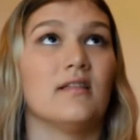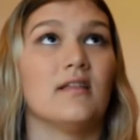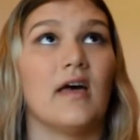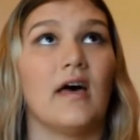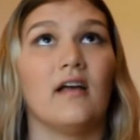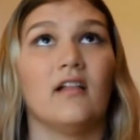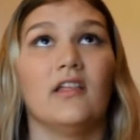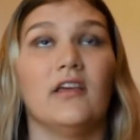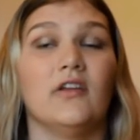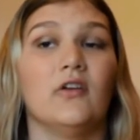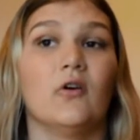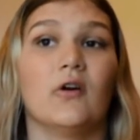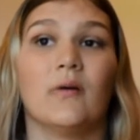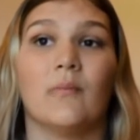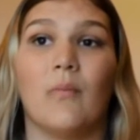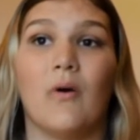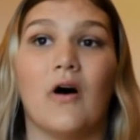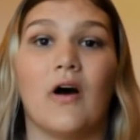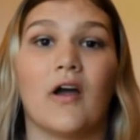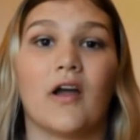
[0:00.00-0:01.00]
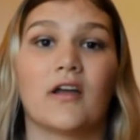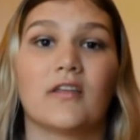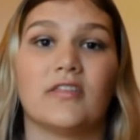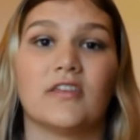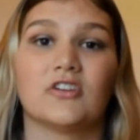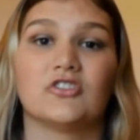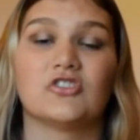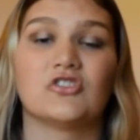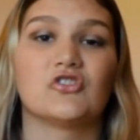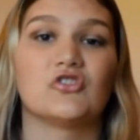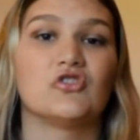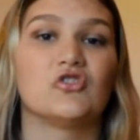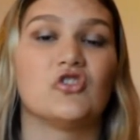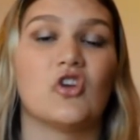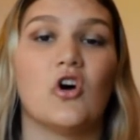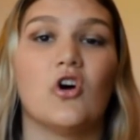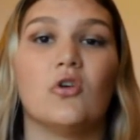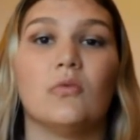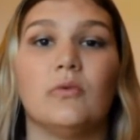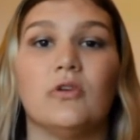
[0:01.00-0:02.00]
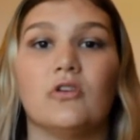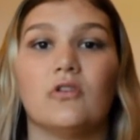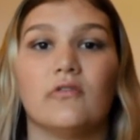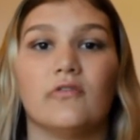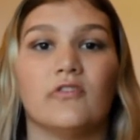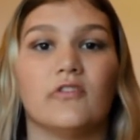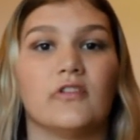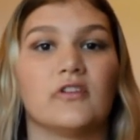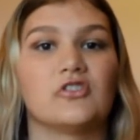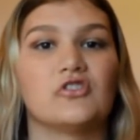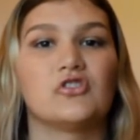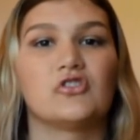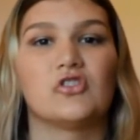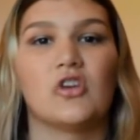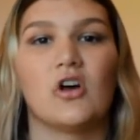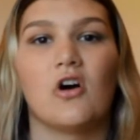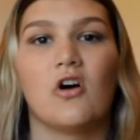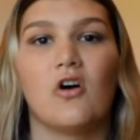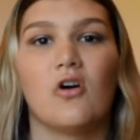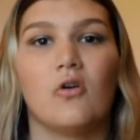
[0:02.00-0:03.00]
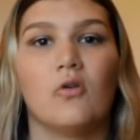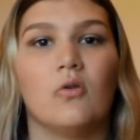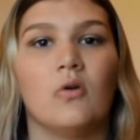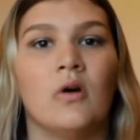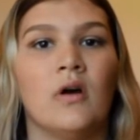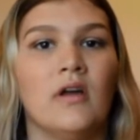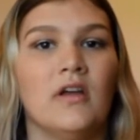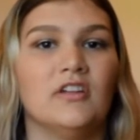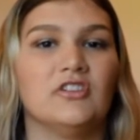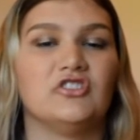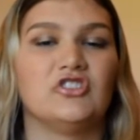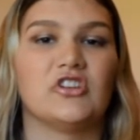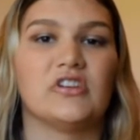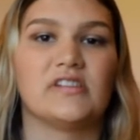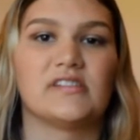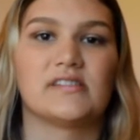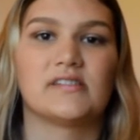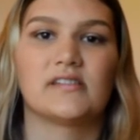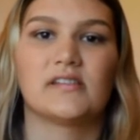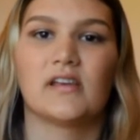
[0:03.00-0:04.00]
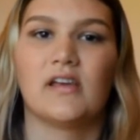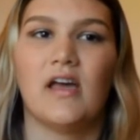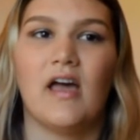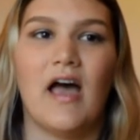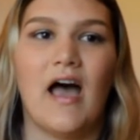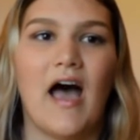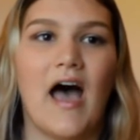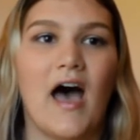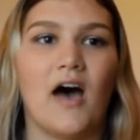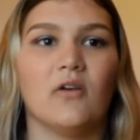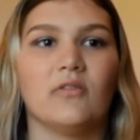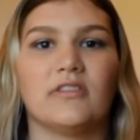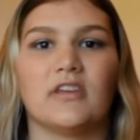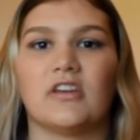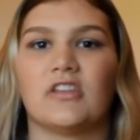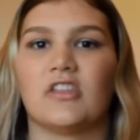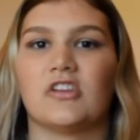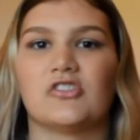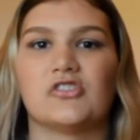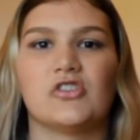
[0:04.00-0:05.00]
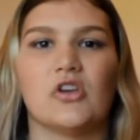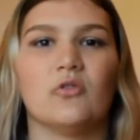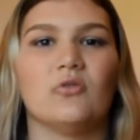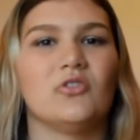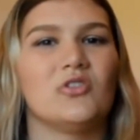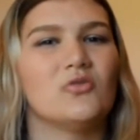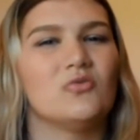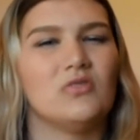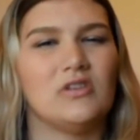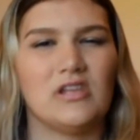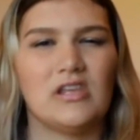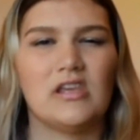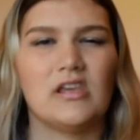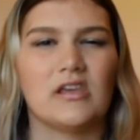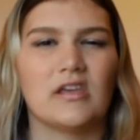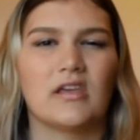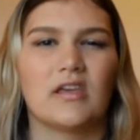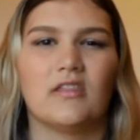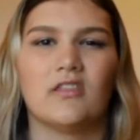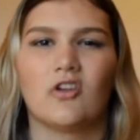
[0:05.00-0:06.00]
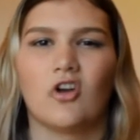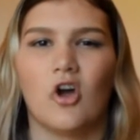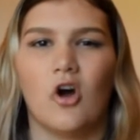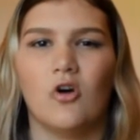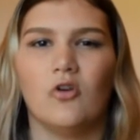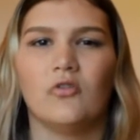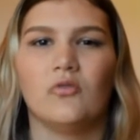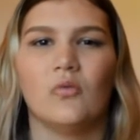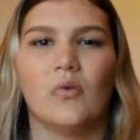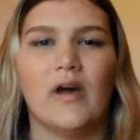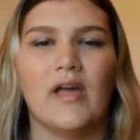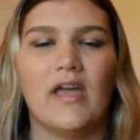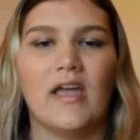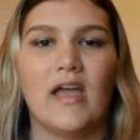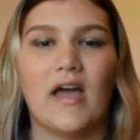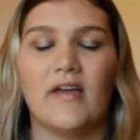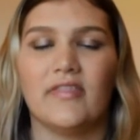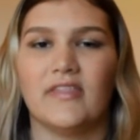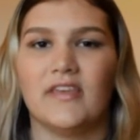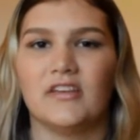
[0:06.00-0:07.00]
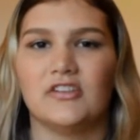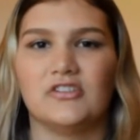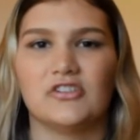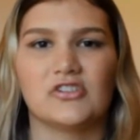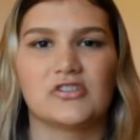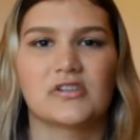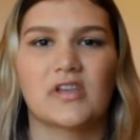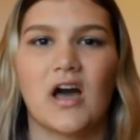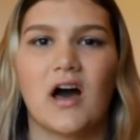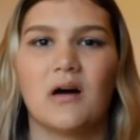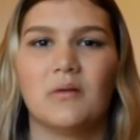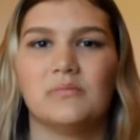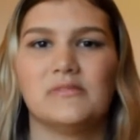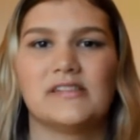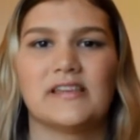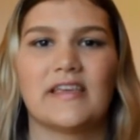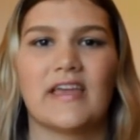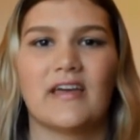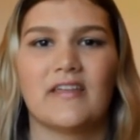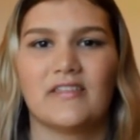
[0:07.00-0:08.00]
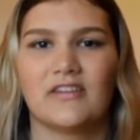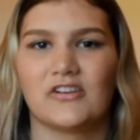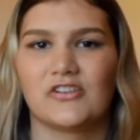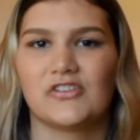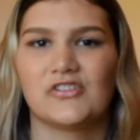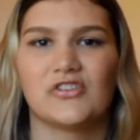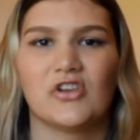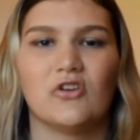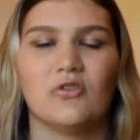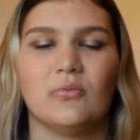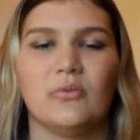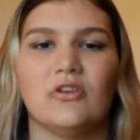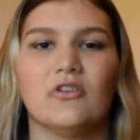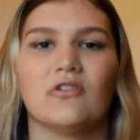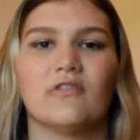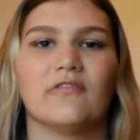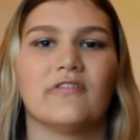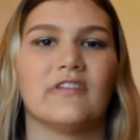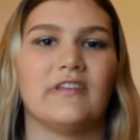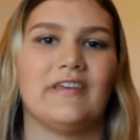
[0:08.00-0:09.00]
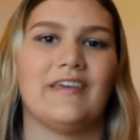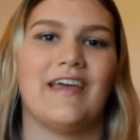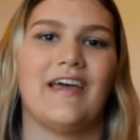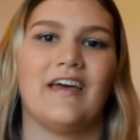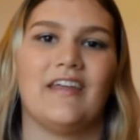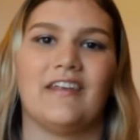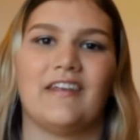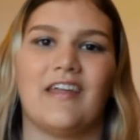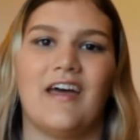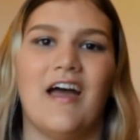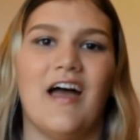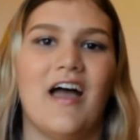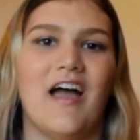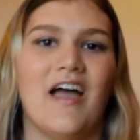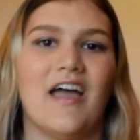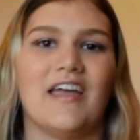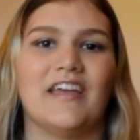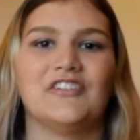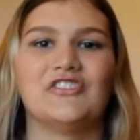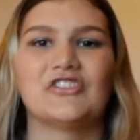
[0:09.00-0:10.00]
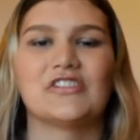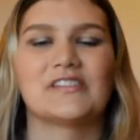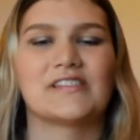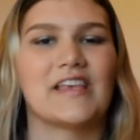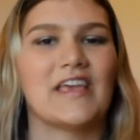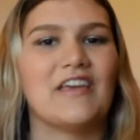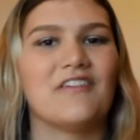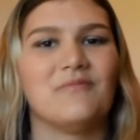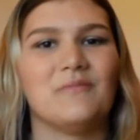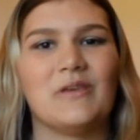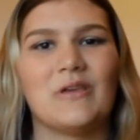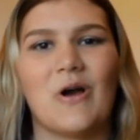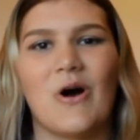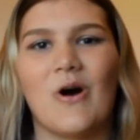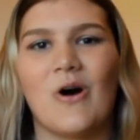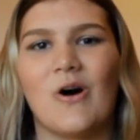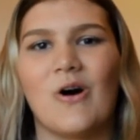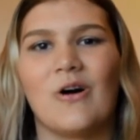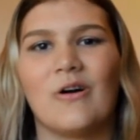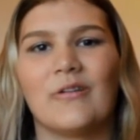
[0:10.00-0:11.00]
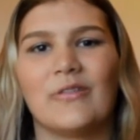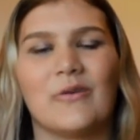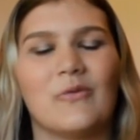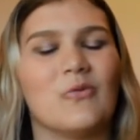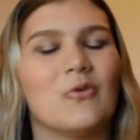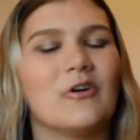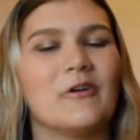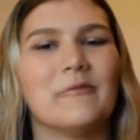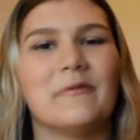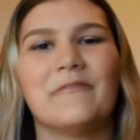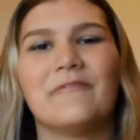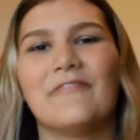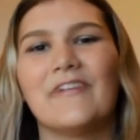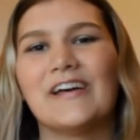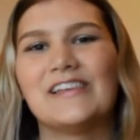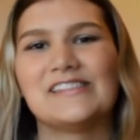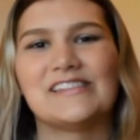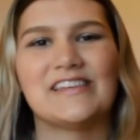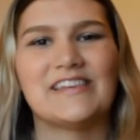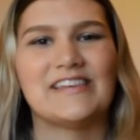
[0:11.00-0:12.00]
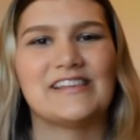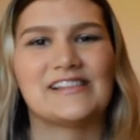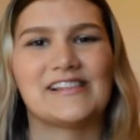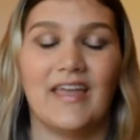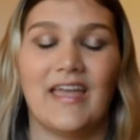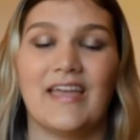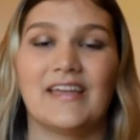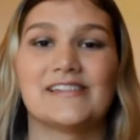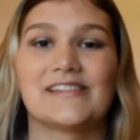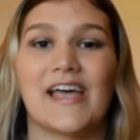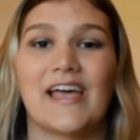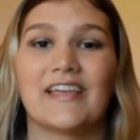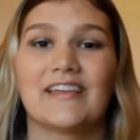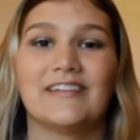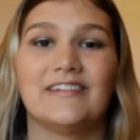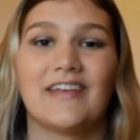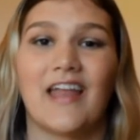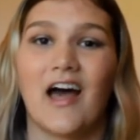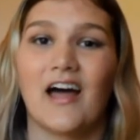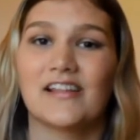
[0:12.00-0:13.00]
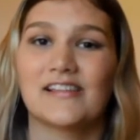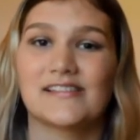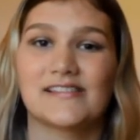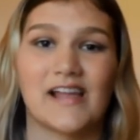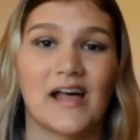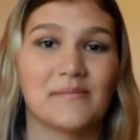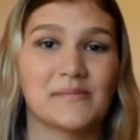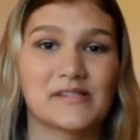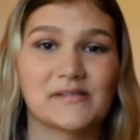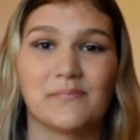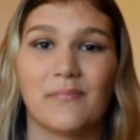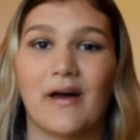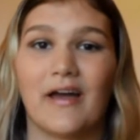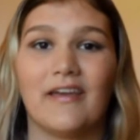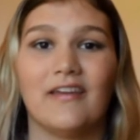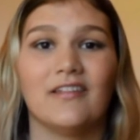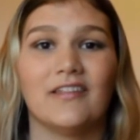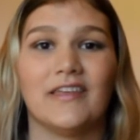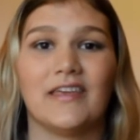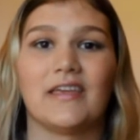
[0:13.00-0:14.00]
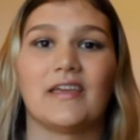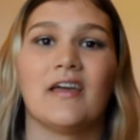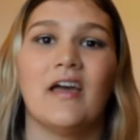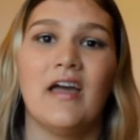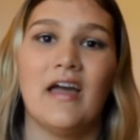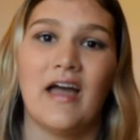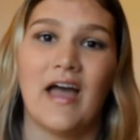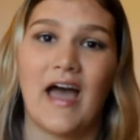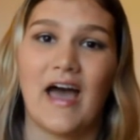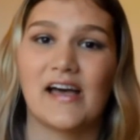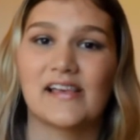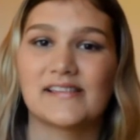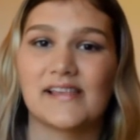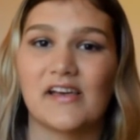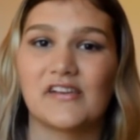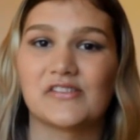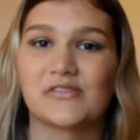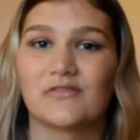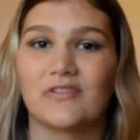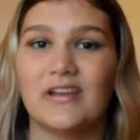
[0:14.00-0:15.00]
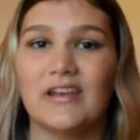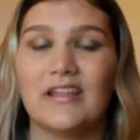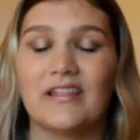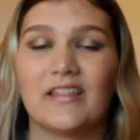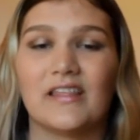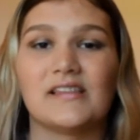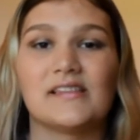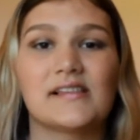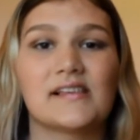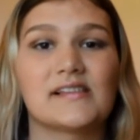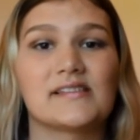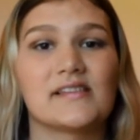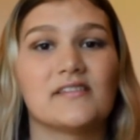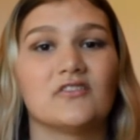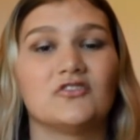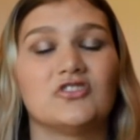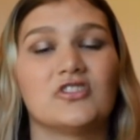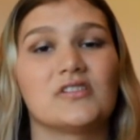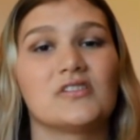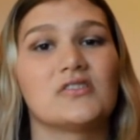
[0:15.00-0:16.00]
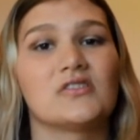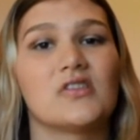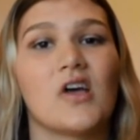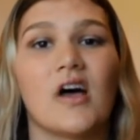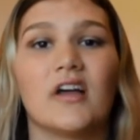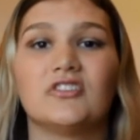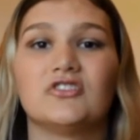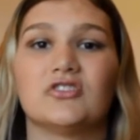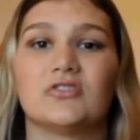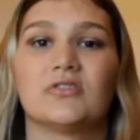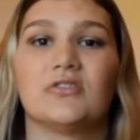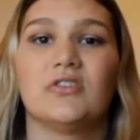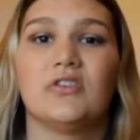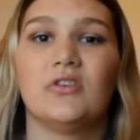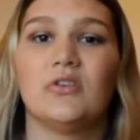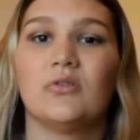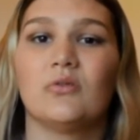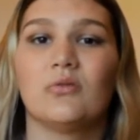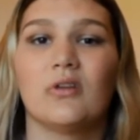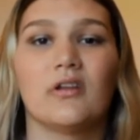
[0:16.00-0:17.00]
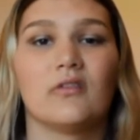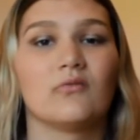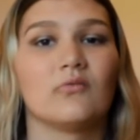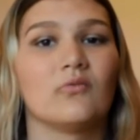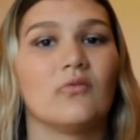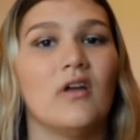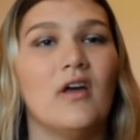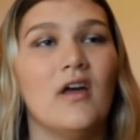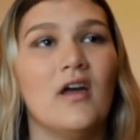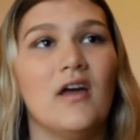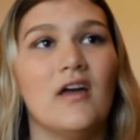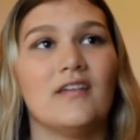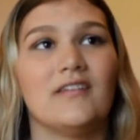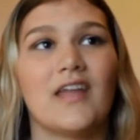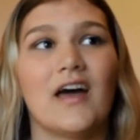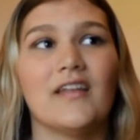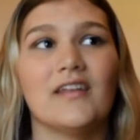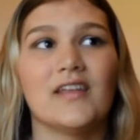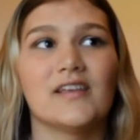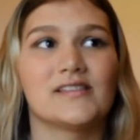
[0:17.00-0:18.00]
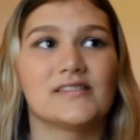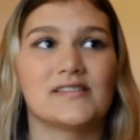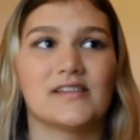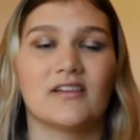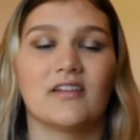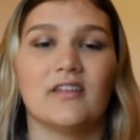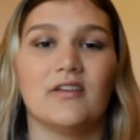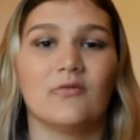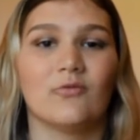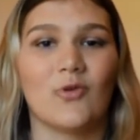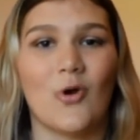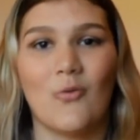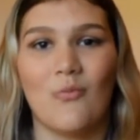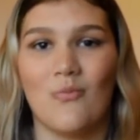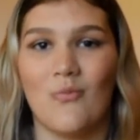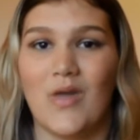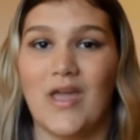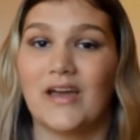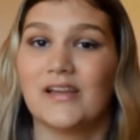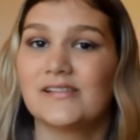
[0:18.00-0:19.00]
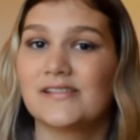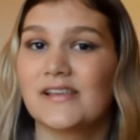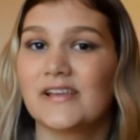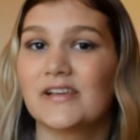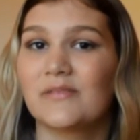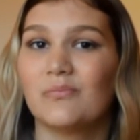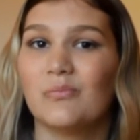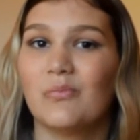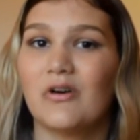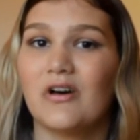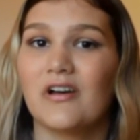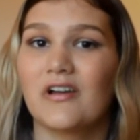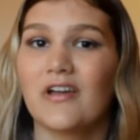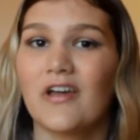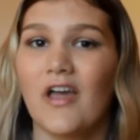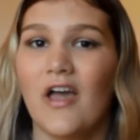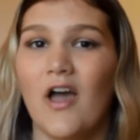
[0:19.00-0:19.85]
Eleanor and Park, they're just so beautiful. They're so just out there. They're so unique in their own way, and they just come together so beautifully, and it just gave me all the warm and fuzzies, and I could not stop smiling as I was reading this because it was just such a cute and not necessarily romantic book,